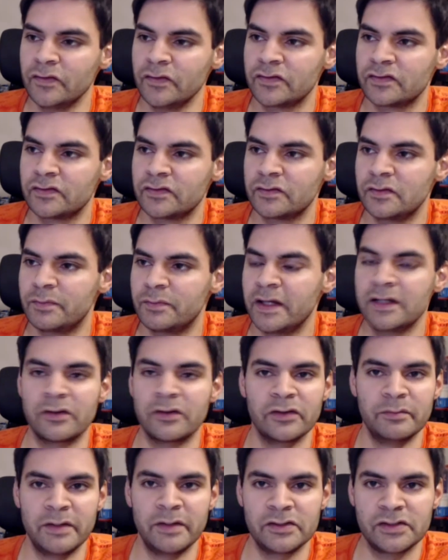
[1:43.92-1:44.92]
depending on the
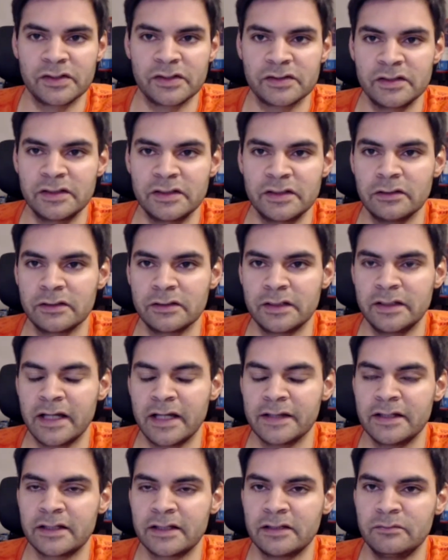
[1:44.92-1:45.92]
metrics that you're looking at,
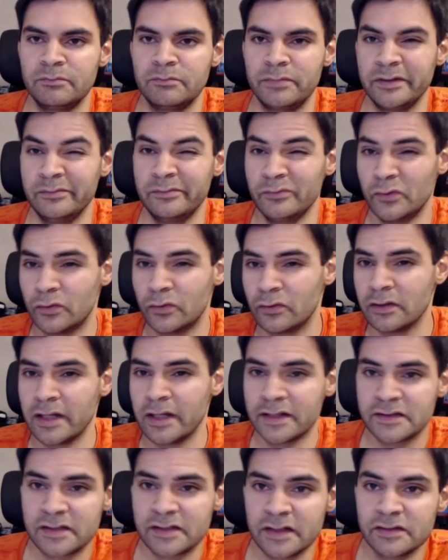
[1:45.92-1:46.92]
they can be more or
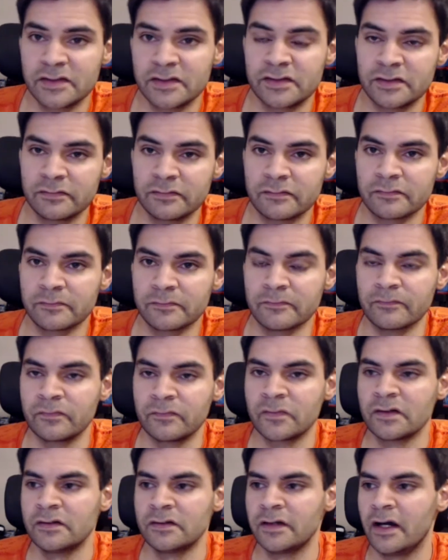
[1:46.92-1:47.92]
less sensitive
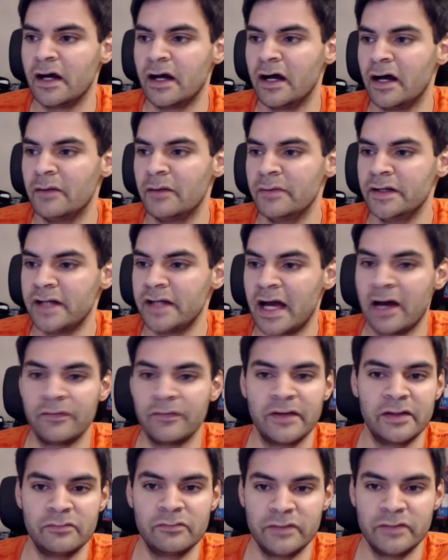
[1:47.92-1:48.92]
in how
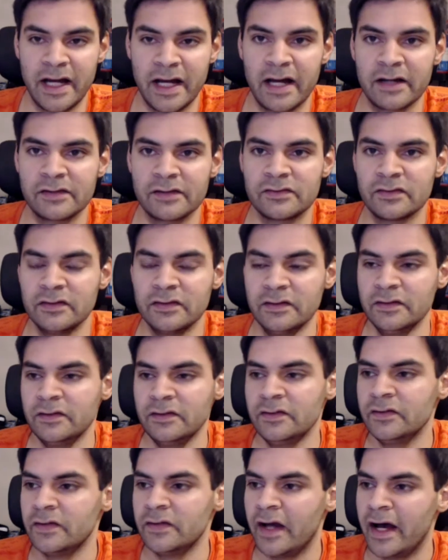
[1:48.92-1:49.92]
they react.
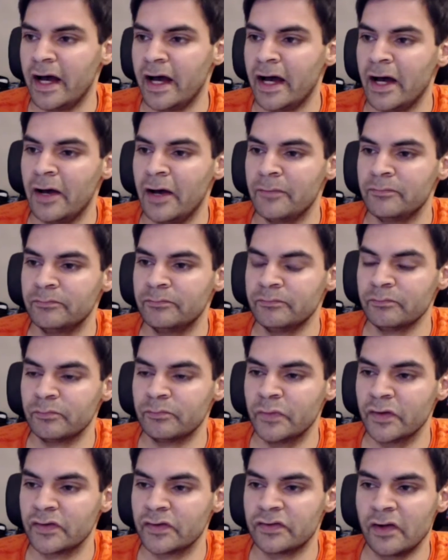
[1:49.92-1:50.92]

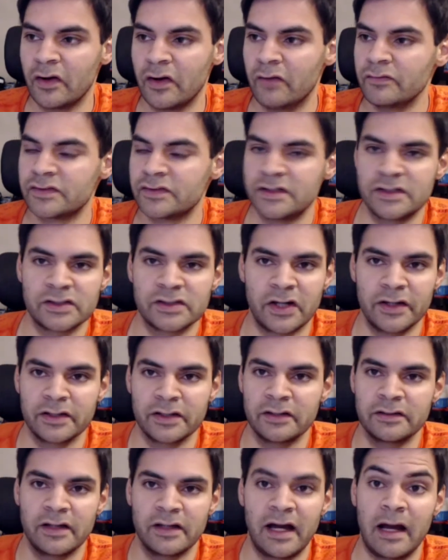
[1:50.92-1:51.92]
But obviously, starting
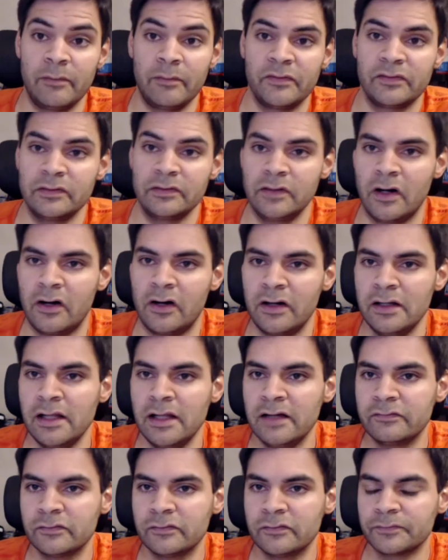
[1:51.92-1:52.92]
at the absolute high
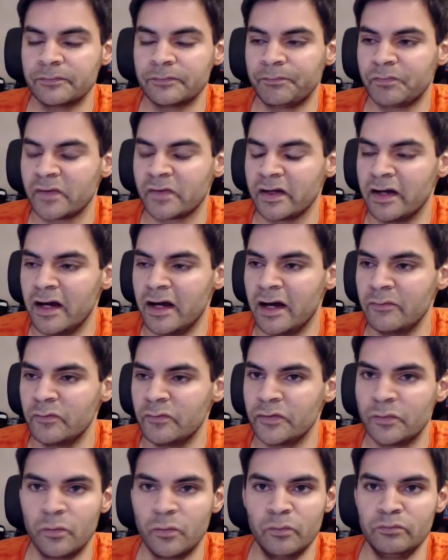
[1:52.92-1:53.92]
level
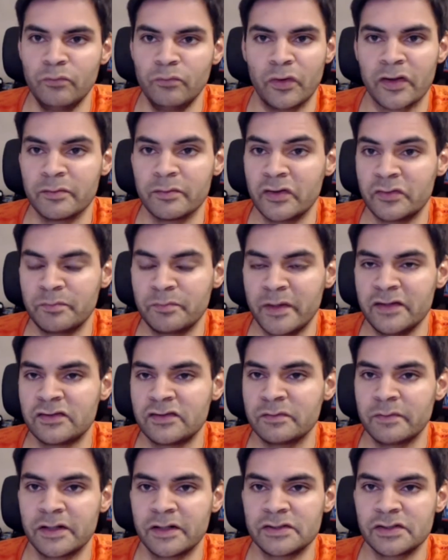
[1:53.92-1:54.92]
with one of the most basic
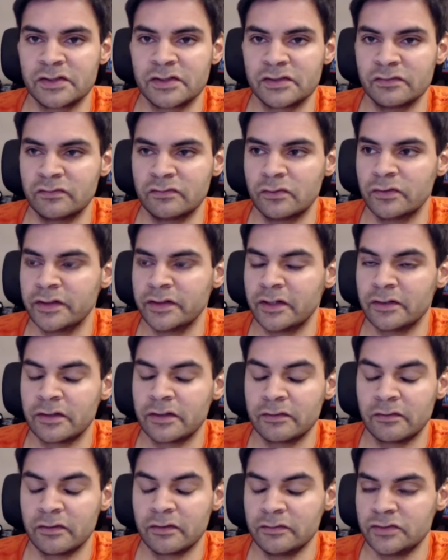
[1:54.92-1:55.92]
metrics of all,
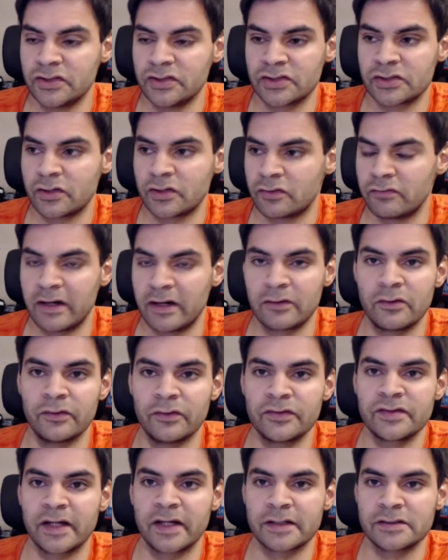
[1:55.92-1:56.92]
just ground
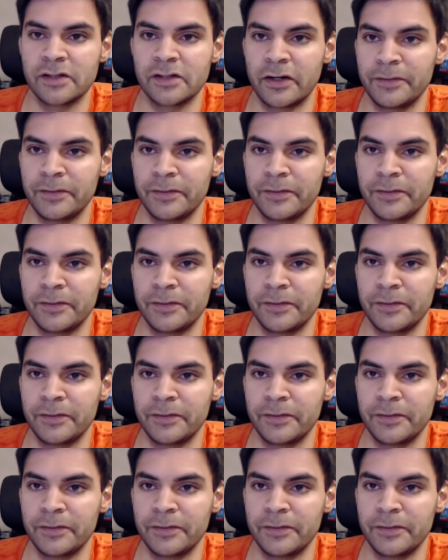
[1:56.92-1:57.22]
contact time,